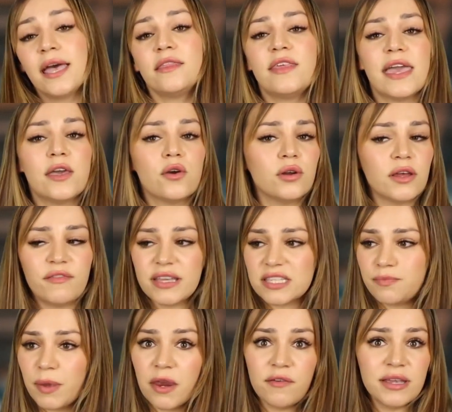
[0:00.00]
They could have
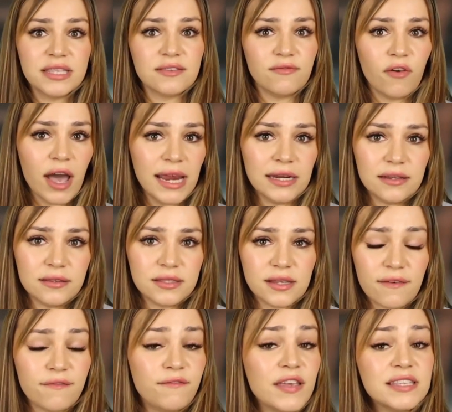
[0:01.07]
experienced violence,
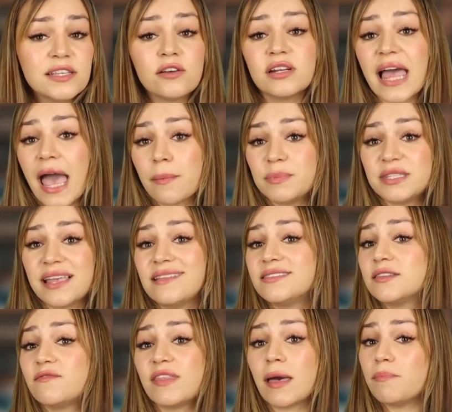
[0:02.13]
physical absence
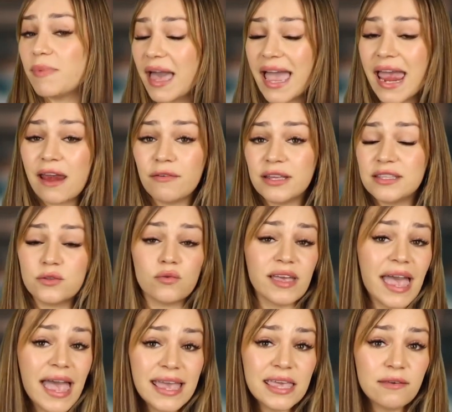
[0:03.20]
of their parent or
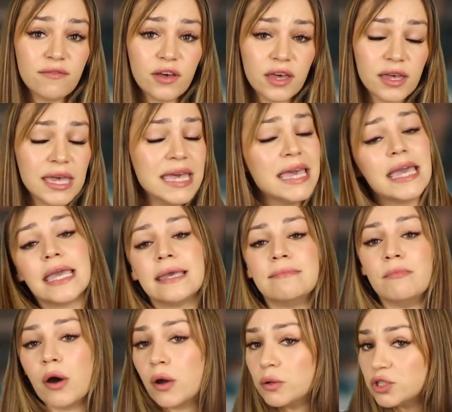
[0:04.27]
caregiver,
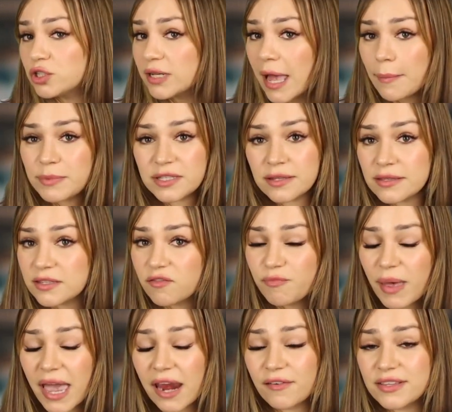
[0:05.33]
emotional absence of
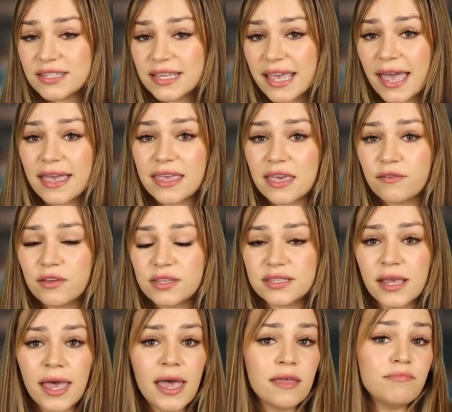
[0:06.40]
parents and caregivers.
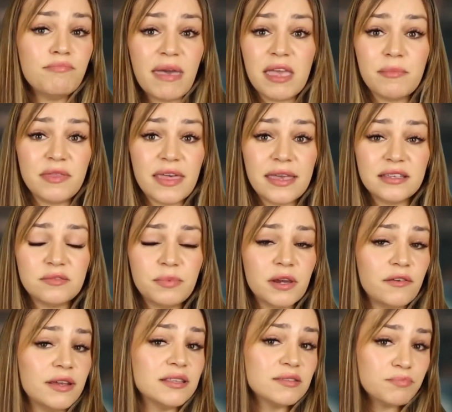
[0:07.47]
Maybe they
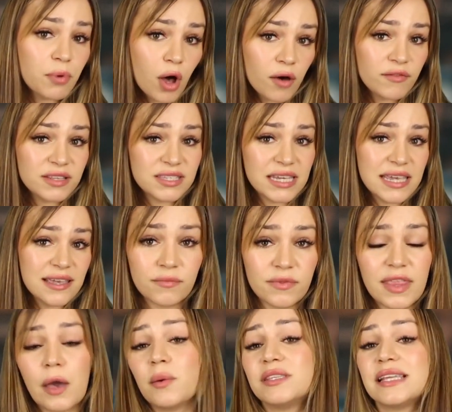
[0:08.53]
experienced poverty.
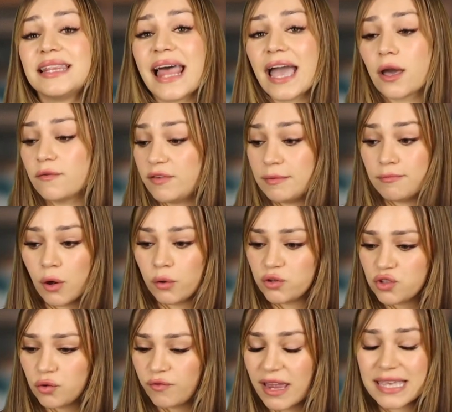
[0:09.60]
There was a lack of
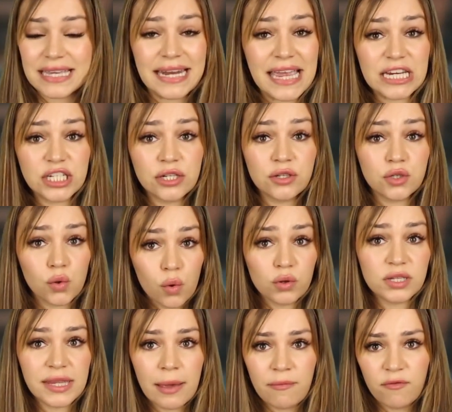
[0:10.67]
emotional regulation taught to
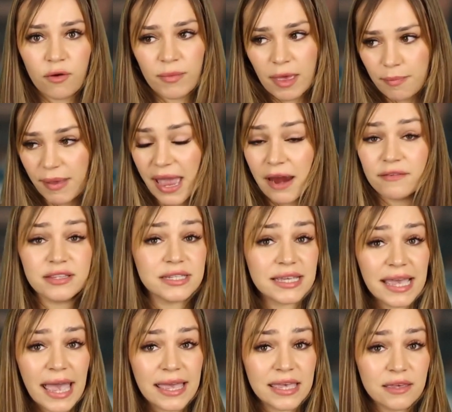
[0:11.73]
them from their parents and
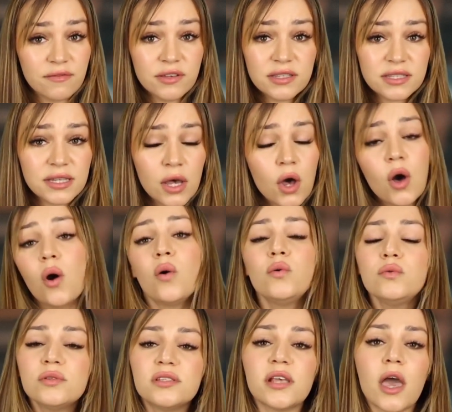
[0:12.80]
caregivers.
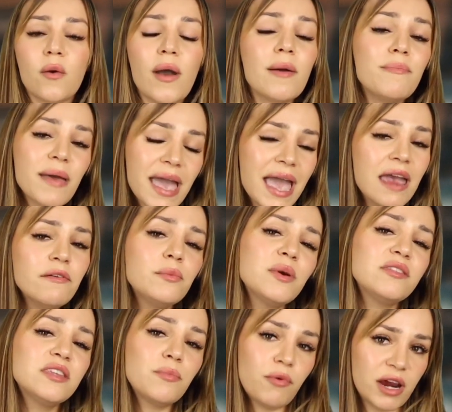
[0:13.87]
Also, a parent with
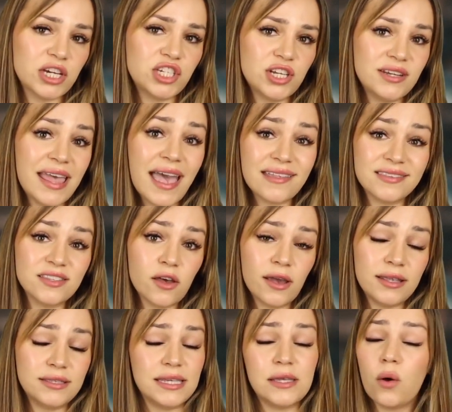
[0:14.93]
depression,
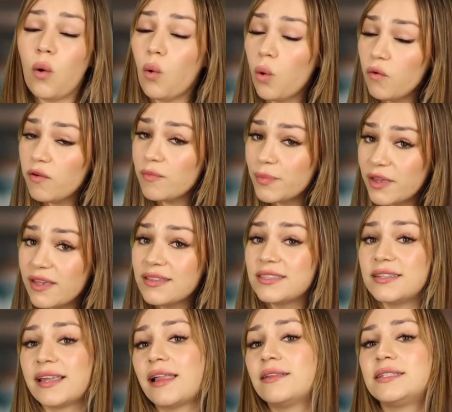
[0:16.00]
anxiety, or a
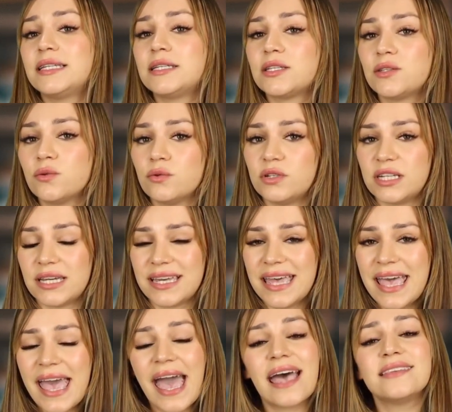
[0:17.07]
personality disorder
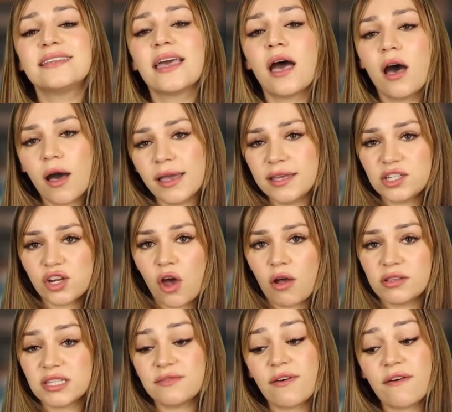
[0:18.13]
has a higher chance of